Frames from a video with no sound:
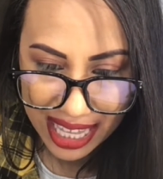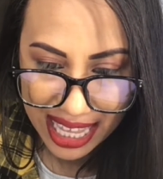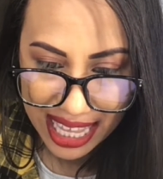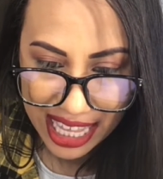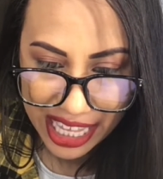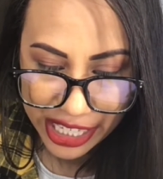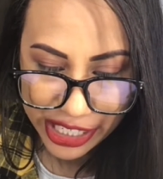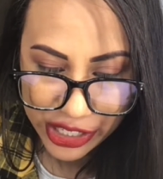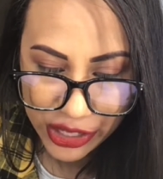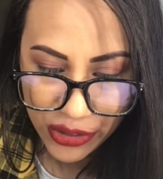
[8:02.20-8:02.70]

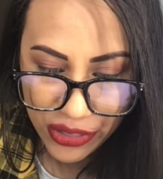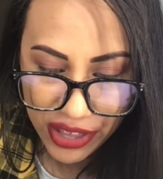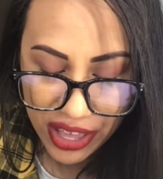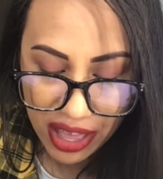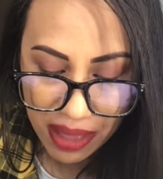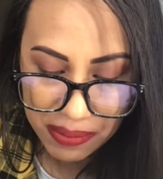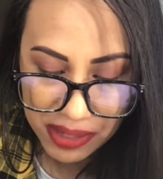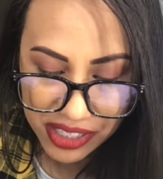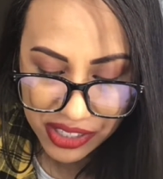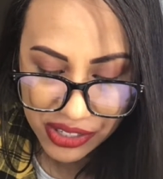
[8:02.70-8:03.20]
So the
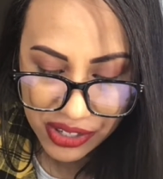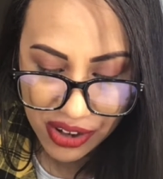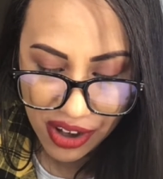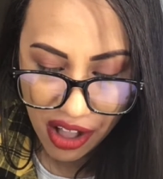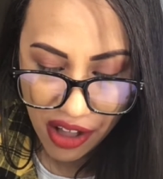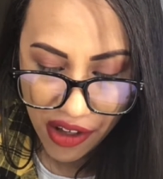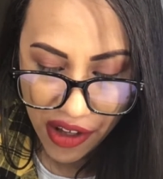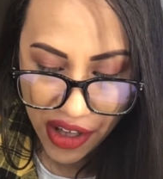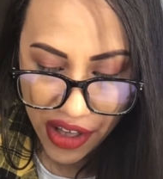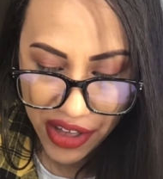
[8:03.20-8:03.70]
comments are
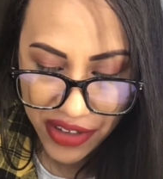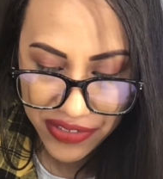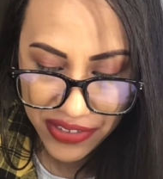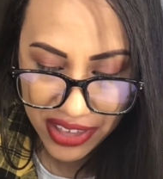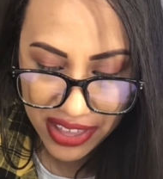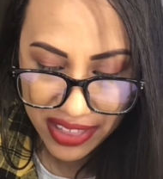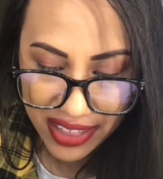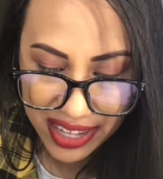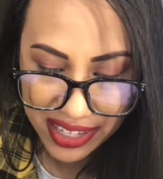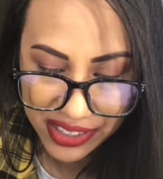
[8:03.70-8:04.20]
off, and
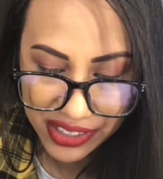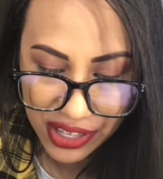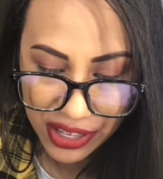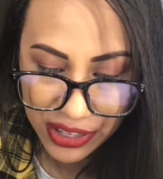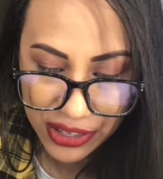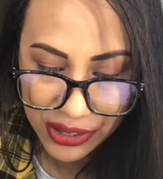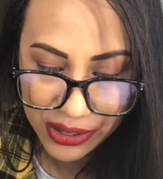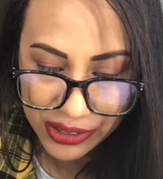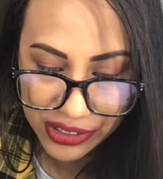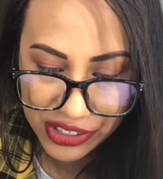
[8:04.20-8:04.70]
that's
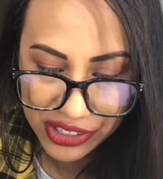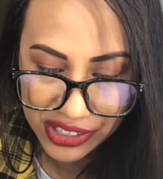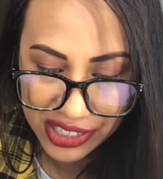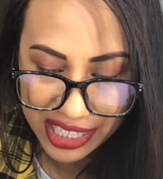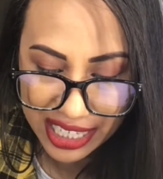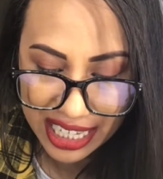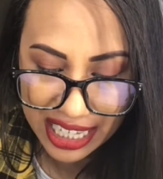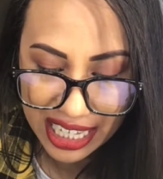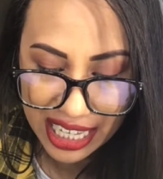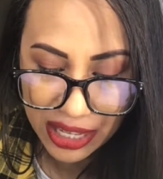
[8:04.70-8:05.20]

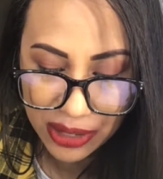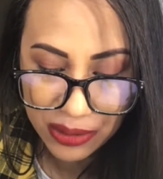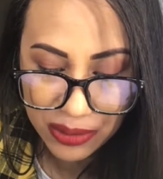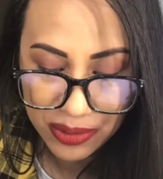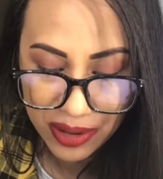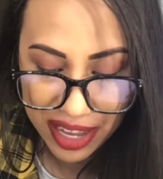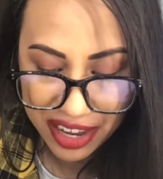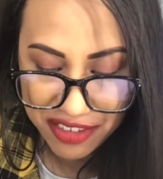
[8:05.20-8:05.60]
usually a red